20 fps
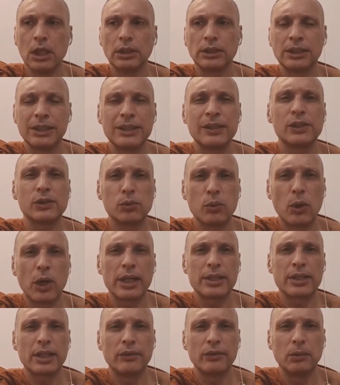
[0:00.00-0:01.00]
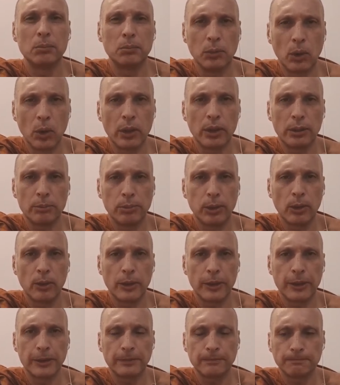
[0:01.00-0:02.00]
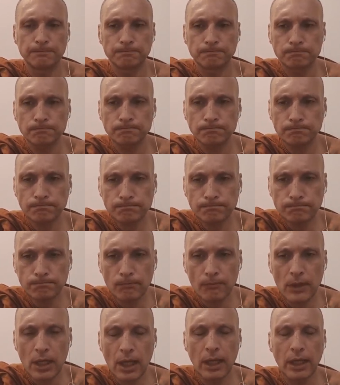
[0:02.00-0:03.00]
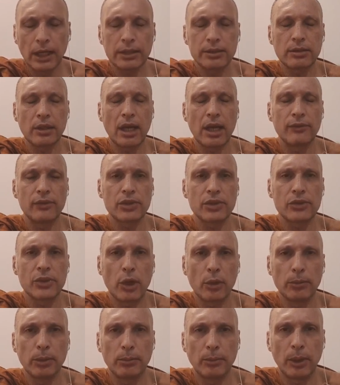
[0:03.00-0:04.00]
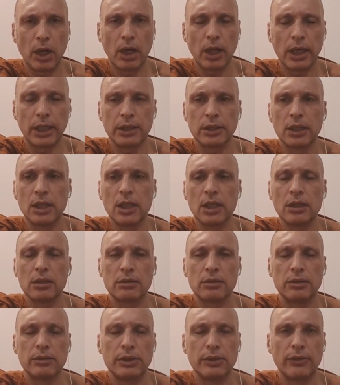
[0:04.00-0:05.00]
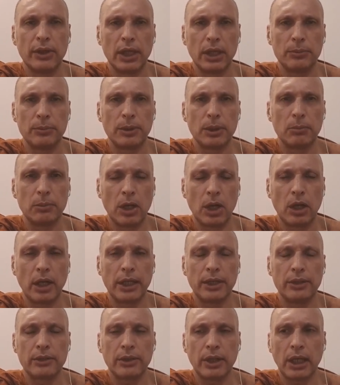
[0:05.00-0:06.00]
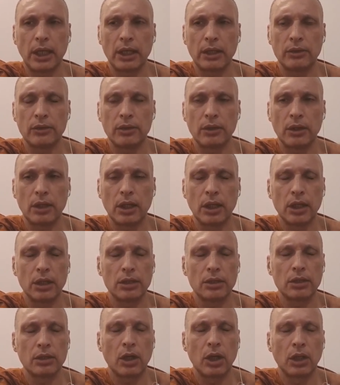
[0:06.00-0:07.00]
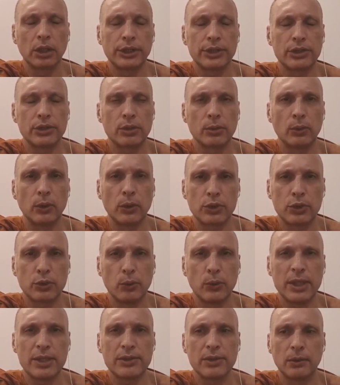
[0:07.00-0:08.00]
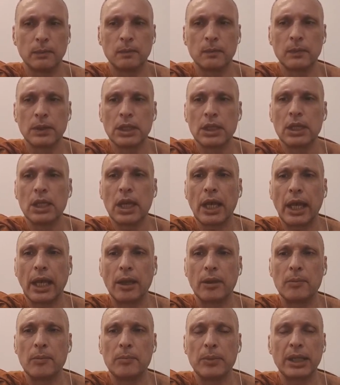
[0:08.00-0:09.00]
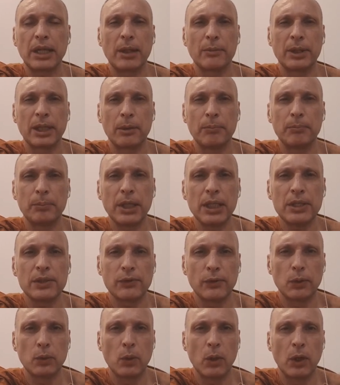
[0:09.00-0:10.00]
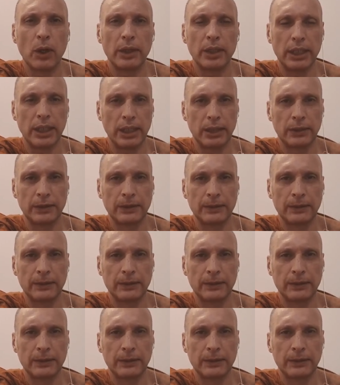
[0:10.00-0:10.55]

This is why it's even more important to have a sober mind, to develop your mind and your knowledge towards wisdom and becoming a peaceful warrior,